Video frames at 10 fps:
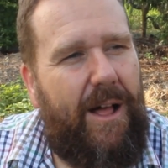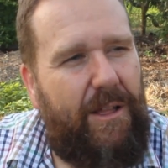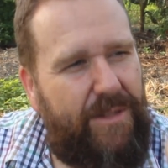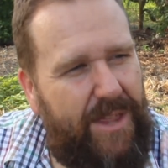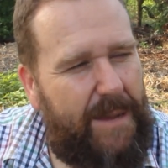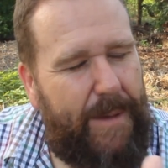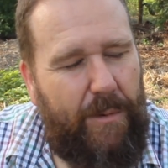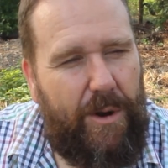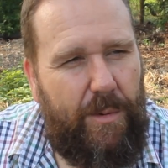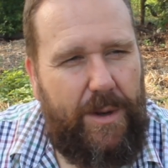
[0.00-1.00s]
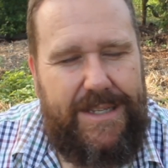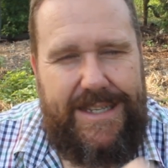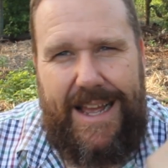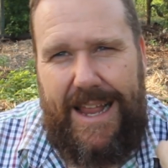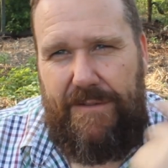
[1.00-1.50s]
I'll think about what I want to
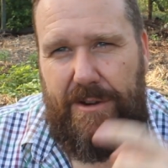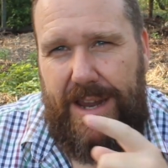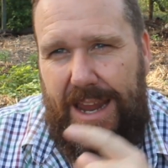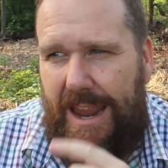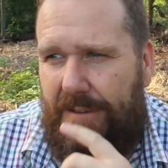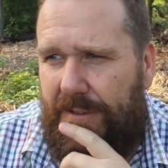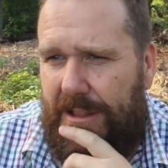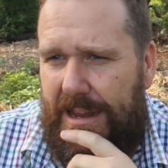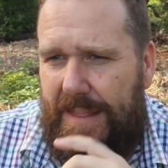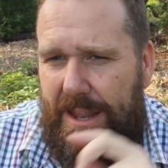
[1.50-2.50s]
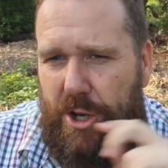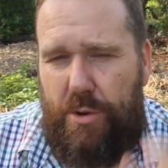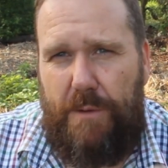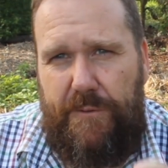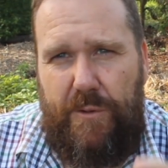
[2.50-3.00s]
say very carefully and then
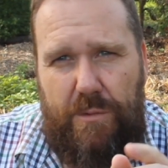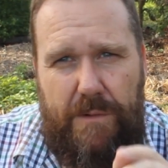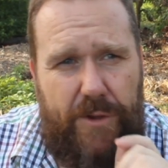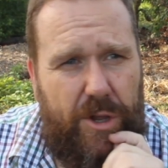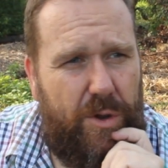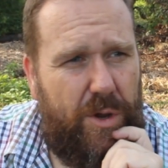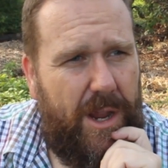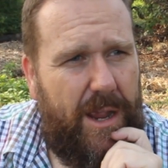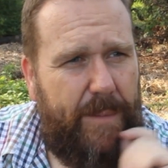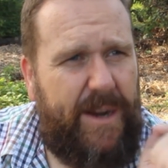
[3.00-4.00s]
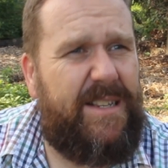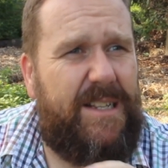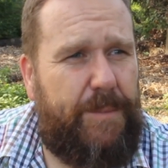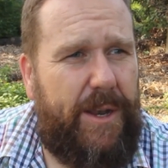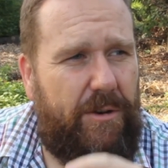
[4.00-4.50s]
do a full review, because
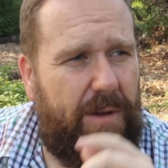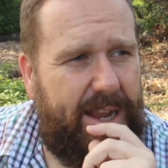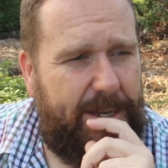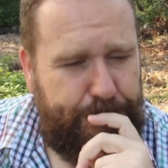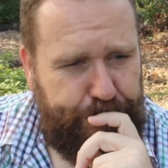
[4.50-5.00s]
it's been great.